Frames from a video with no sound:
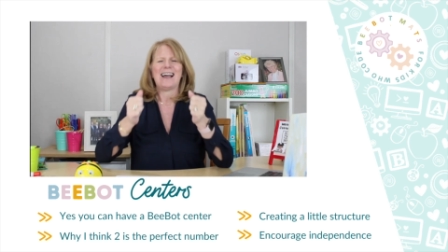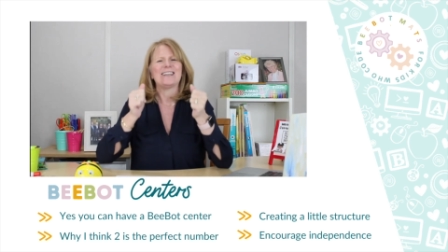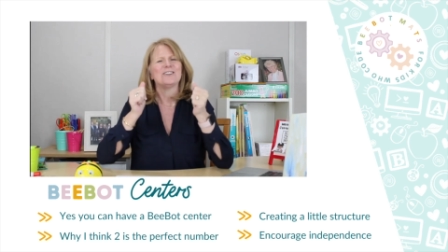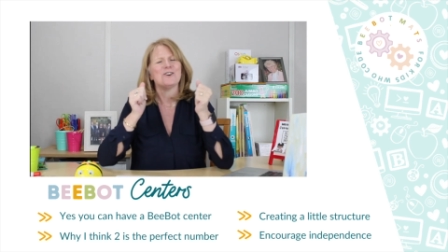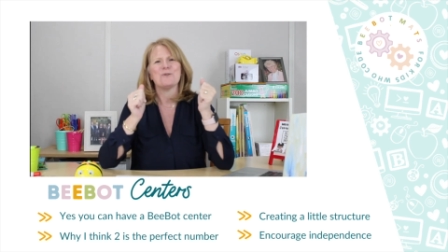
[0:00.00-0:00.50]

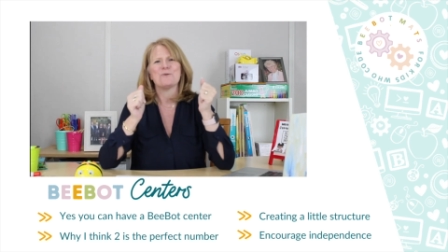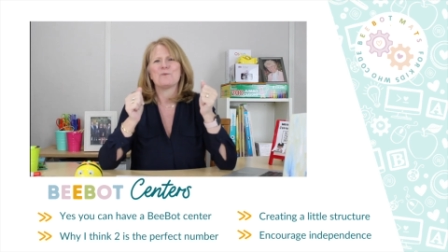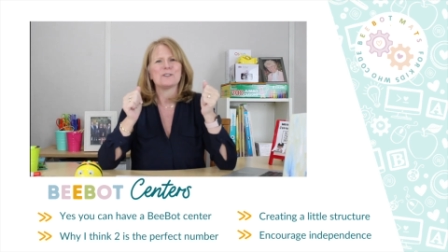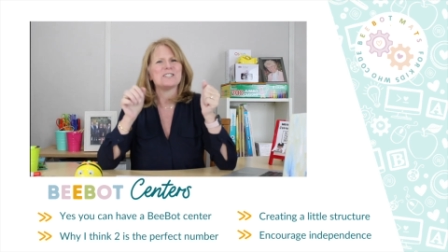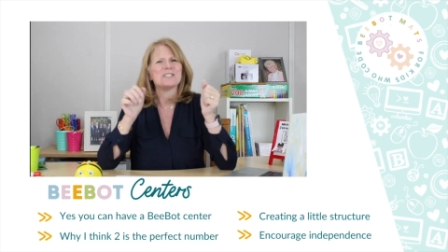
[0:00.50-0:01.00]
I know
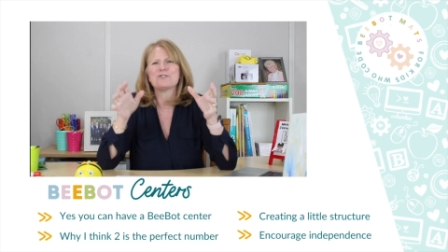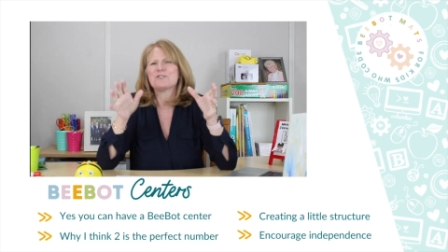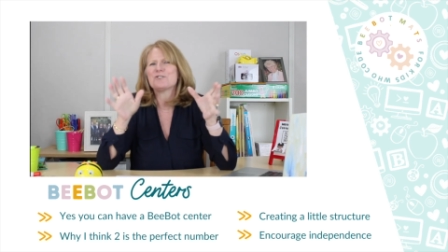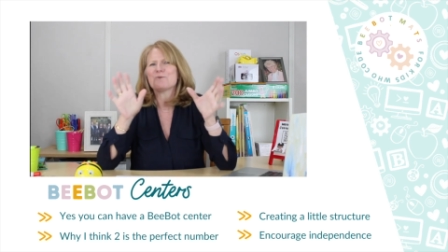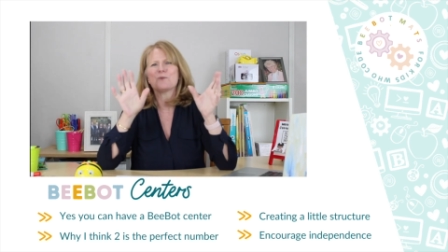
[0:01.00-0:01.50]

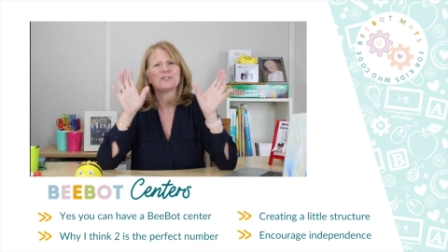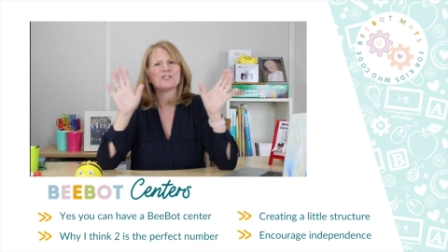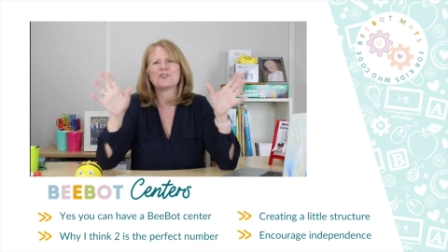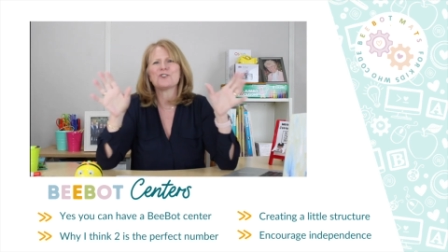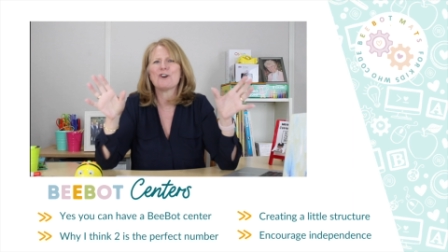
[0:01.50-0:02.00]
teachers, we're
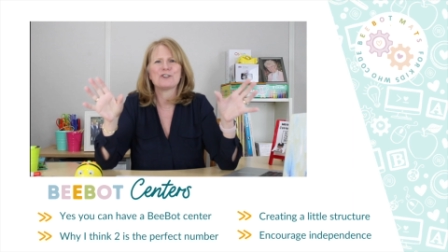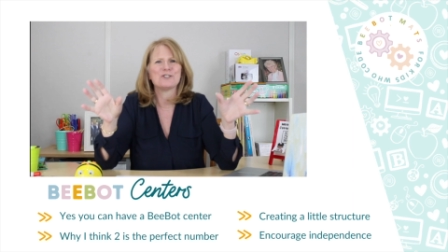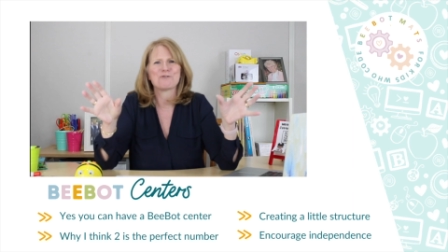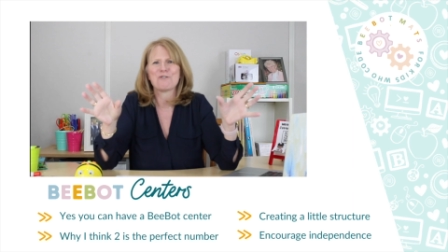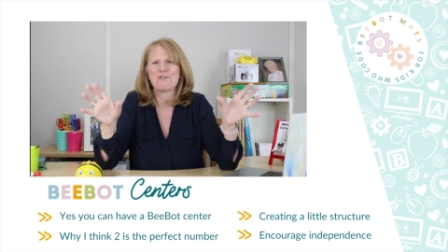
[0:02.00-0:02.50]
just all
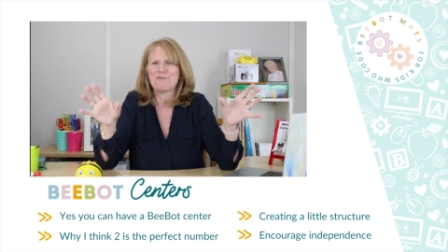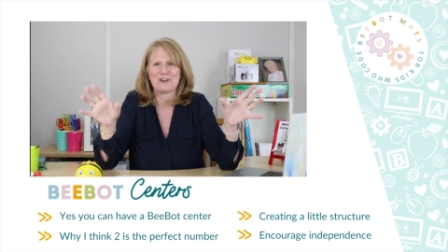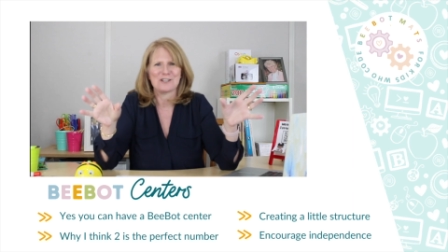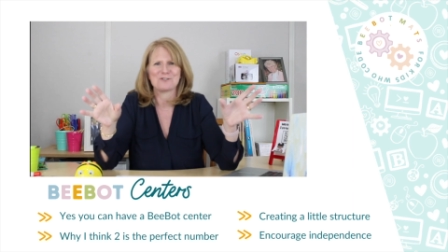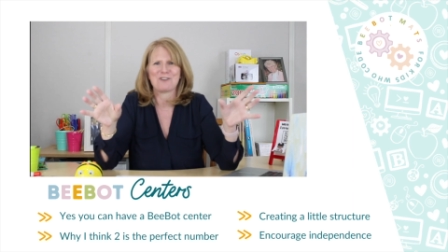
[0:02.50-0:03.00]
control
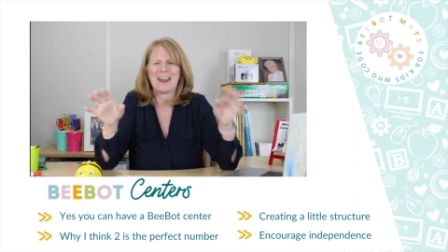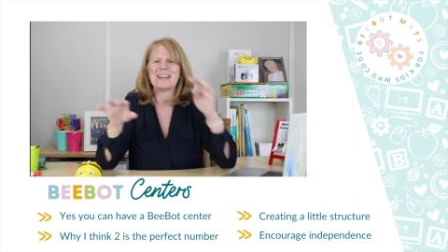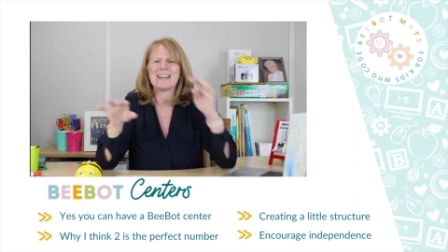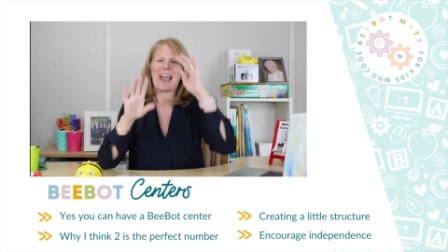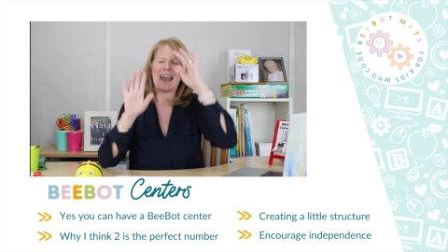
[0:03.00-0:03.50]
freaks,
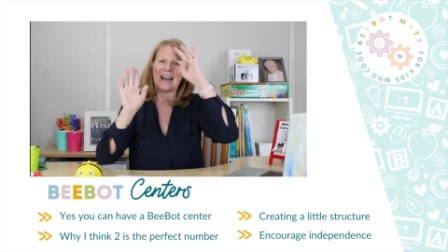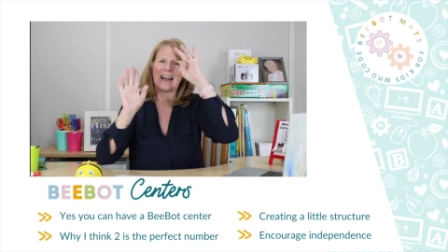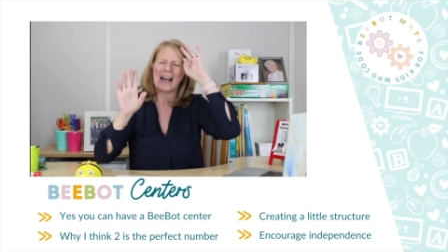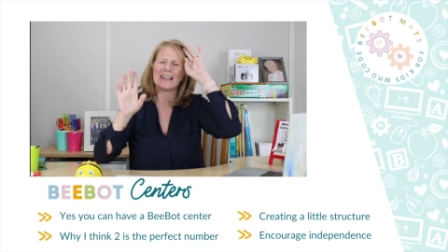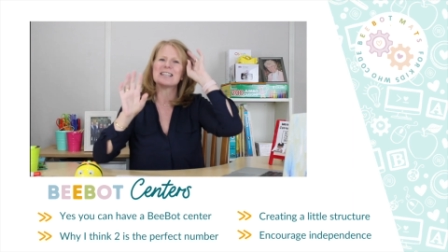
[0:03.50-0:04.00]
right? And
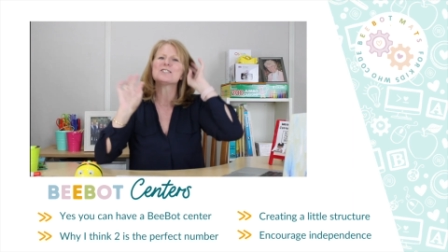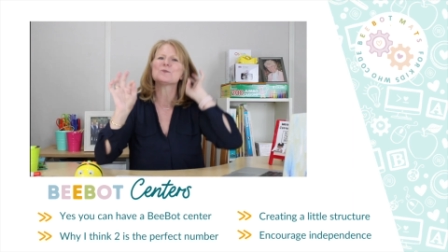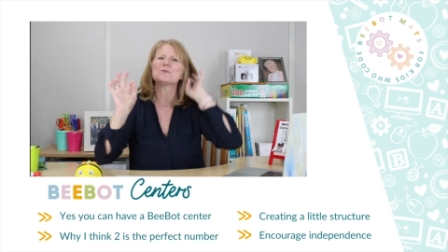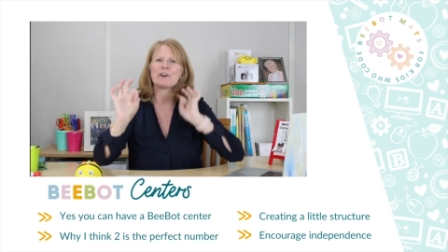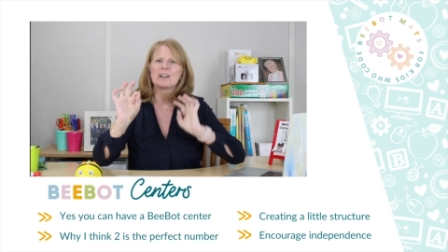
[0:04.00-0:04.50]
this
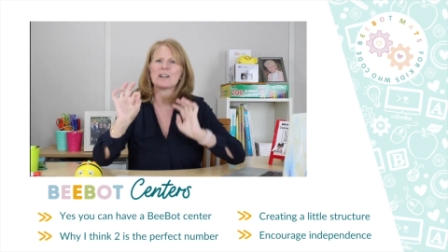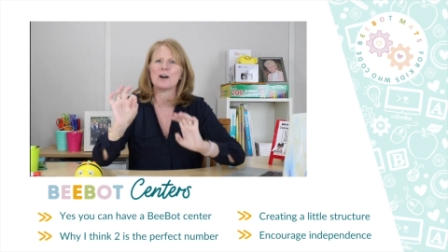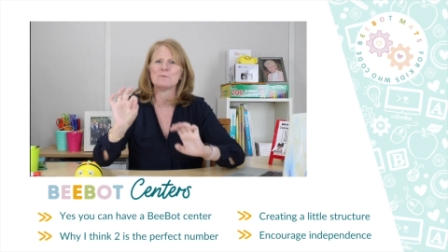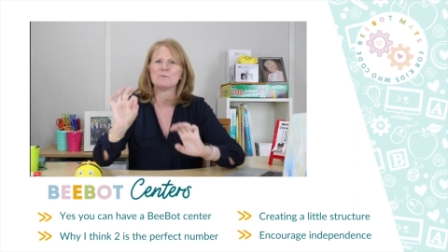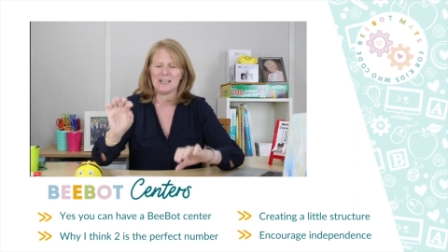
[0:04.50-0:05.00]
is where it
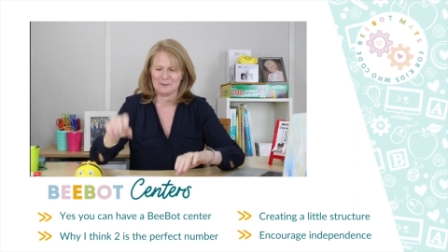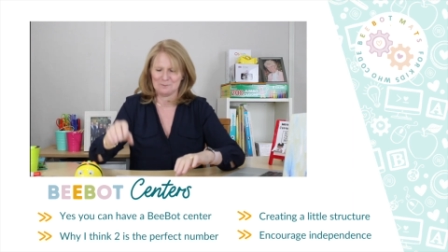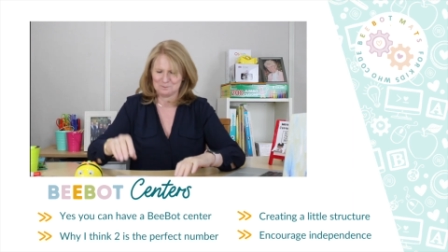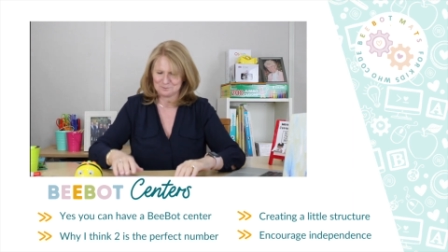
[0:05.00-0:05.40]
comes in.